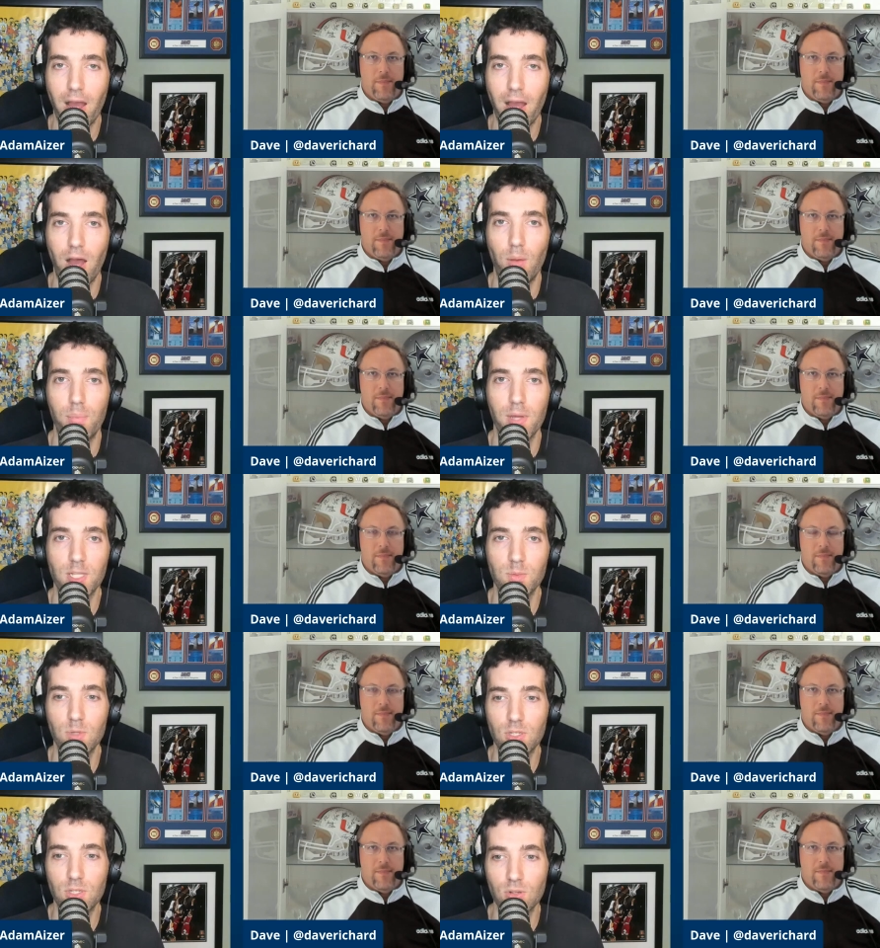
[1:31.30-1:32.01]
Speaker 1: Pitts, but you
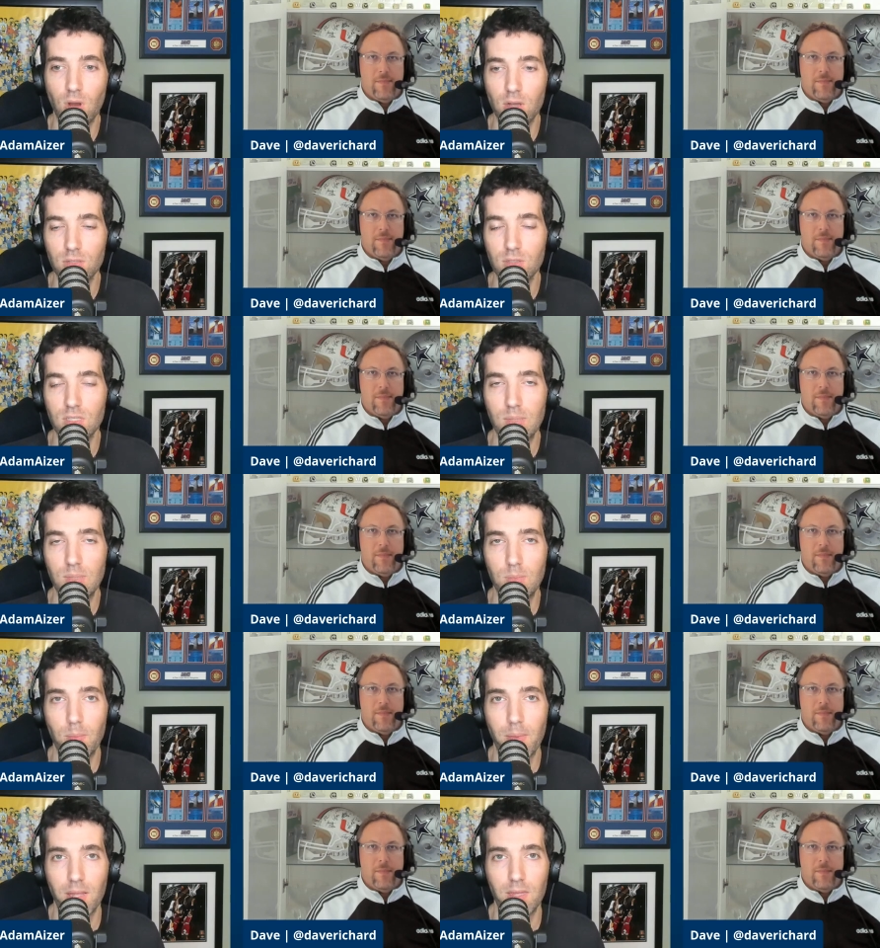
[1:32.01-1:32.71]
also seem to make
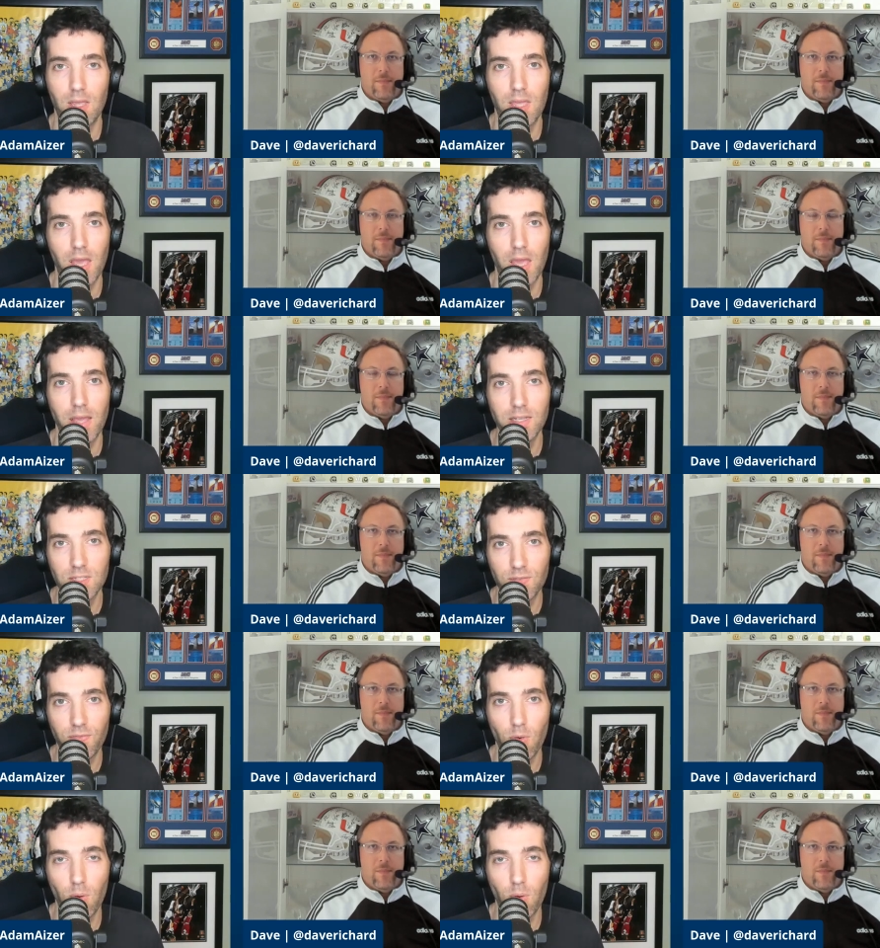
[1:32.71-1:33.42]
the case
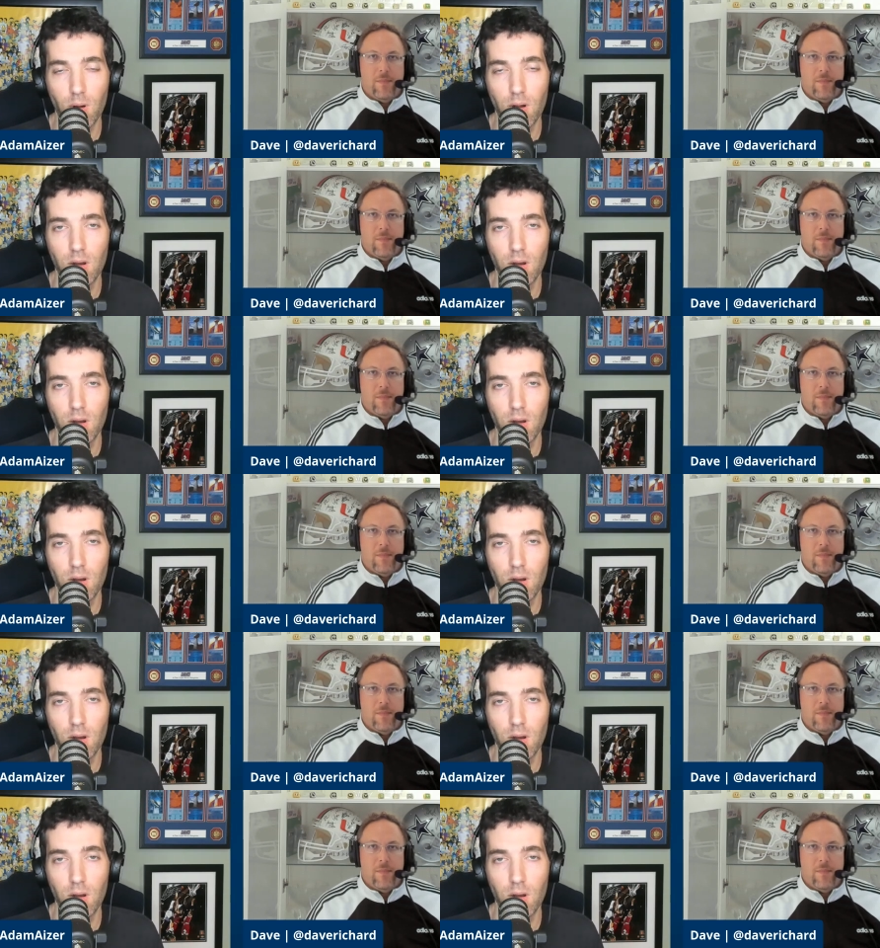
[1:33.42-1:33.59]
for